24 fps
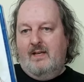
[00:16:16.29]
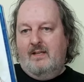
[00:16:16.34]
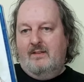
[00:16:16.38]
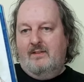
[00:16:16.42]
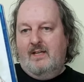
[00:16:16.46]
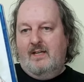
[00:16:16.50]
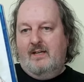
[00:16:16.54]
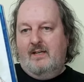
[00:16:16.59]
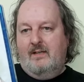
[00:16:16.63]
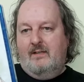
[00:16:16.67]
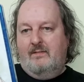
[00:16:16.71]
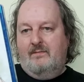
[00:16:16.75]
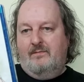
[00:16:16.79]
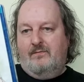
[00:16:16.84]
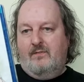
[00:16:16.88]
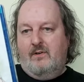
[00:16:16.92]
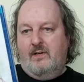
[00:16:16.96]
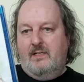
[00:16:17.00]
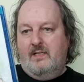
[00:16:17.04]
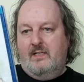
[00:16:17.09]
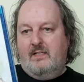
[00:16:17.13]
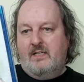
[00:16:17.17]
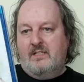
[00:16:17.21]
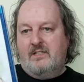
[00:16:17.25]
they
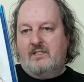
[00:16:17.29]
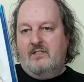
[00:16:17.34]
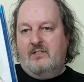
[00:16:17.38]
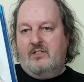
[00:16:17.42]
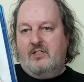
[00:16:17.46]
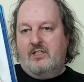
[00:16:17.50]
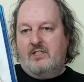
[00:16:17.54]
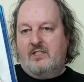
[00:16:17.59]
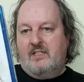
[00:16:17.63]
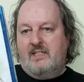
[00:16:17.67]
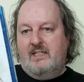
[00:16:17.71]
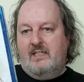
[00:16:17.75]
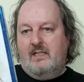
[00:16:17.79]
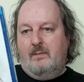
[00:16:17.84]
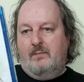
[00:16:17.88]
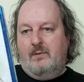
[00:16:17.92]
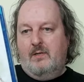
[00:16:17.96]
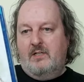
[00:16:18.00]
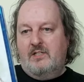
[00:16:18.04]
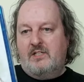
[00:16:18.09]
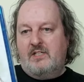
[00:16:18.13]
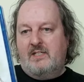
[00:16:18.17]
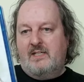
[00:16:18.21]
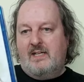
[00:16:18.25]
find it doesn't just take the
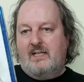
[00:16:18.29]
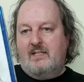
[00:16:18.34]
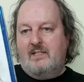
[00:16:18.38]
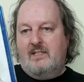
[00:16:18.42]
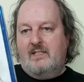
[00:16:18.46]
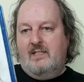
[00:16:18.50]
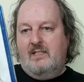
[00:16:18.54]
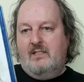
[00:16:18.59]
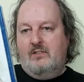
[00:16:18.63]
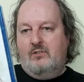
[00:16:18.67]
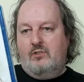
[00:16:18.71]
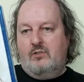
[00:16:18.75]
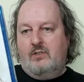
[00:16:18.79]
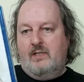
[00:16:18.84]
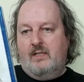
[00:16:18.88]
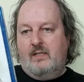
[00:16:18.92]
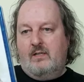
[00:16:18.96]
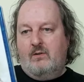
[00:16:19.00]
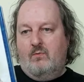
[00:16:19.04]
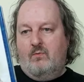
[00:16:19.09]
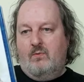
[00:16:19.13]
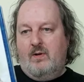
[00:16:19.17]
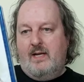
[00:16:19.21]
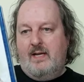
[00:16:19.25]
personality trait
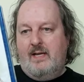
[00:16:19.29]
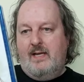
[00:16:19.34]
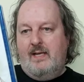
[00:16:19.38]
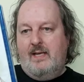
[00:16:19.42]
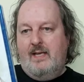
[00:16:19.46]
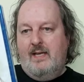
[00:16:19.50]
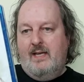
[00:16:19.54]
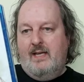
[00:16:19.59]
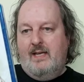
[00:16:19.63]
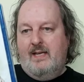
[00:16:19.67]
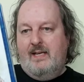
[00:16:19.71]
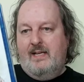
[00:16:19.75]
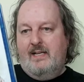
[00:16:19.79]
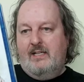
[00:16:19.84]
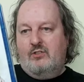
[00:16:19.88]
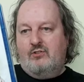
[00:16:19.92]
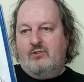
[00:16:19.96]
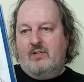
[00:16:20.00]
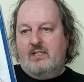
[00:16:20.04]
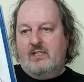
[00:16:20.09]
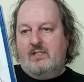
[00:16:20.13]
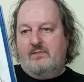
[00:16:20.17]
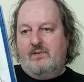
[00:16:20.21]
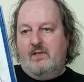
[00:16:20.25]
away, it
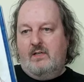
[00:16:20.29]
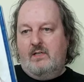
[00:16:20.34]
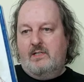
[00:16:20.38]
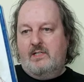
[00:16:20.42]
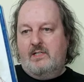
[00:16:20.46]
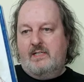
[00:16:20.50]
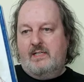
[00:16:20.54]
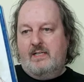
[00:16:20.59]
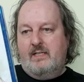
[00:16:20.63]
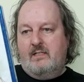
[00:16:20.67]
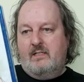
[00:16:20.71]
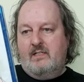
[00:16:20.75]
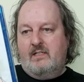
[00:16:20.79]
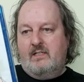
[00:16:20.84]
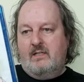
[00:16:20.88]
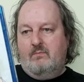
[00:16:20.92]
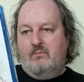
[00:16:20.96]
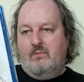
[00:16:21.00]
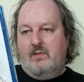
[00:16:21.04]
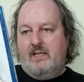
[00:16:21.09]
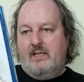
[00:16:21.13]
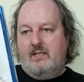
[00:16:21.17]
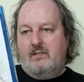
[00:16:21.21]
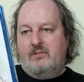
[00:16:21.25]
transfers it to
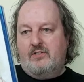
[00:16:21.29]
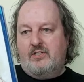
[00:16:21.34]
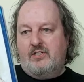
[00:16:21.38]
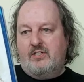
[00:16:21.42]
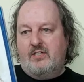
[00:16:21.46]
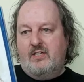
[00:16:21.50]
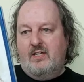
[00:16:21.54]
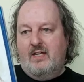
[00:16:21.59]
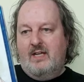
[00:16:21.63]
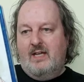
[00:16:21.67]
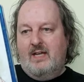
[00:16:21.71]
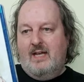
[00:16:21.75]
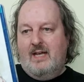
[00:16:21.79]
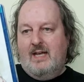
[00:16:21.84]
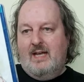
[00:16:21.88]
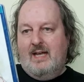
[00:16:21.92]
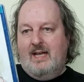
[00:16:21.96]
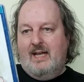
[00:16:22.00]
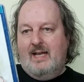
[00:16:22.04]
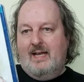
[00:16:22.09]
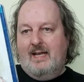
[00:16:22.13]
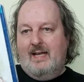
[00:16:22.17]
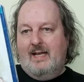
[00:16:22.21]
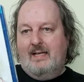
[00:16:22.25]
someone else.
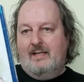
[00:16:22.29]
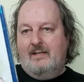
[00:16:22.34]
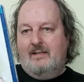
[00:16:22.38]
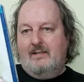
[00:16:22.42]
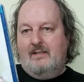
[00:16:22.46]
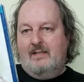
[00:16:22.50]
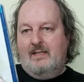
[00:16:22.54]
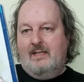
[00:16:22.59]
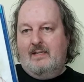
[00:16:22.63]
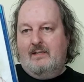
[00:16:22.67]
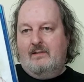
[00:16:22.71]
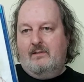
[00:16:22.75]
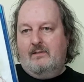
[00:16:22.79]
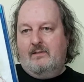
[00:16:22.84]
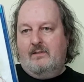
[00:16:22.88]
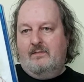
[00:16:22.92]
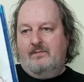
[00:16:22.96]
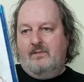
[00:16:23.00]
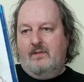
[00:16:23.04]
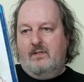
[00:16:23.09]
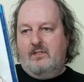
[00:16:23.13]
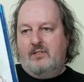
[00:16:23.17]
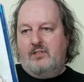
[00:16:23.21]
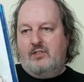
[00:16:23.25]
And now the
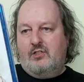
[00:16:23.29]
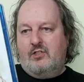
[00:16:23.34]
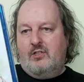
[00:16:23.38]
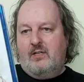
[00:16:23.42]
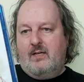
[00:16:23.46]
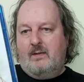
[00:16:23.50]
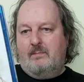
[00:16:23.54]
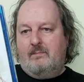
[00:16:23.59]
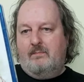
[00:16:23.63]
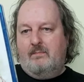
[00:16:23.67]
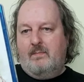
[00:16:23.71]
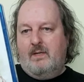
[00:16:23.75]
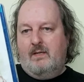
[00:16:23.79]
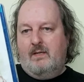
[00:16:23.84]
first chap